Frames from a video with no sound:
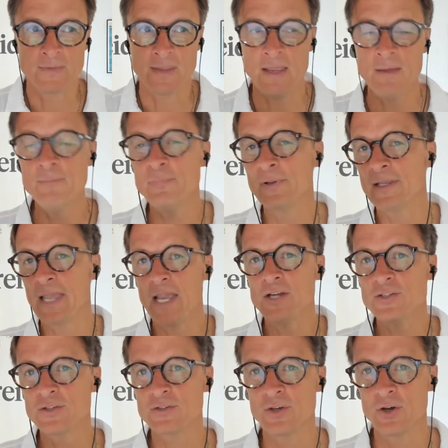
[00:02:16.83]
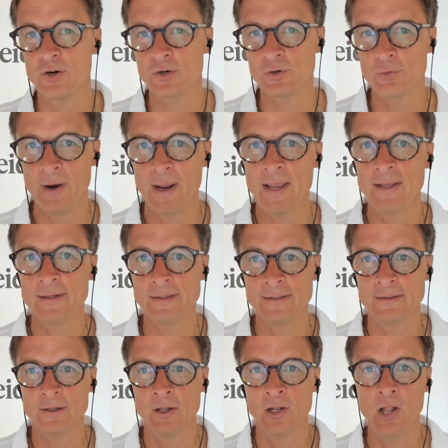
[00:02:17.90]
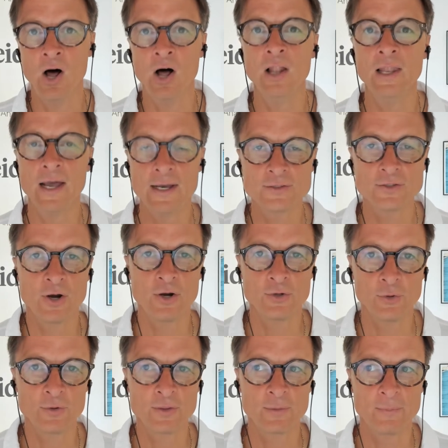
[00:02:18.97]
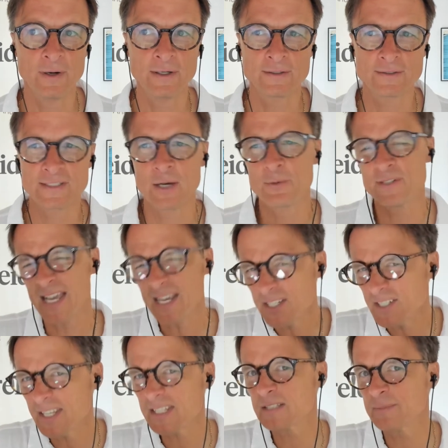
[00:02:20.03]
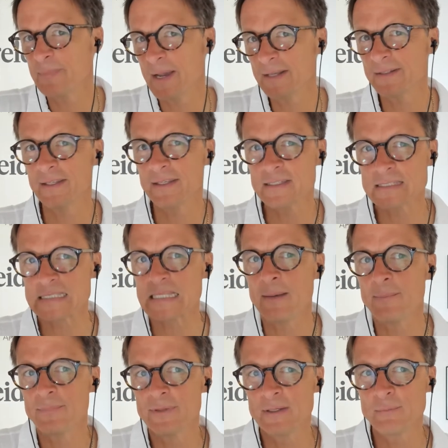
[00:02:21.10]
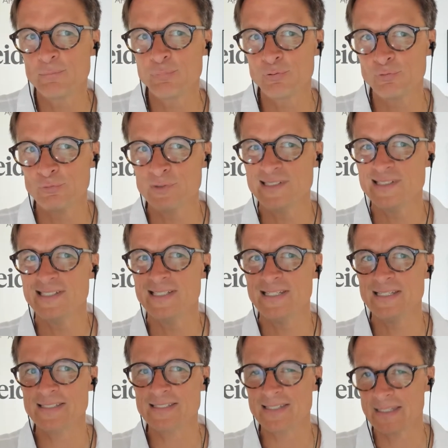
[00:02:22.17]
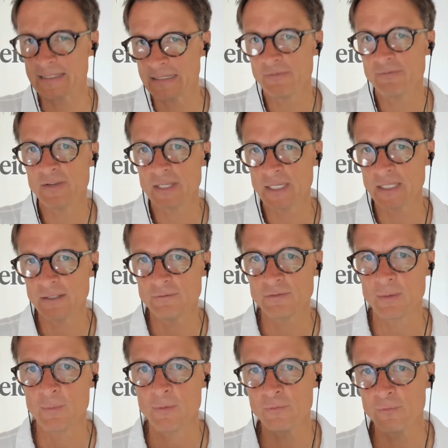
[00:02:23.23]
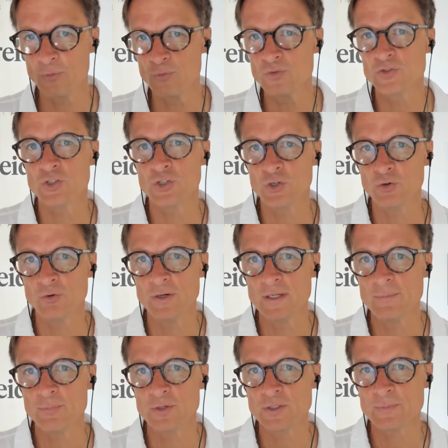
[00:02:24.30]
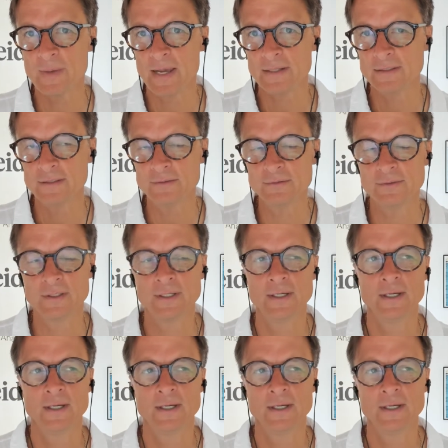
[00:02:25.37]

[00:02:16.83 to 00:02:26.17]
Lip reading: the implications are grand, and all eyes are on North America. So, I was actually expecting something pretty significant from a food security perspective,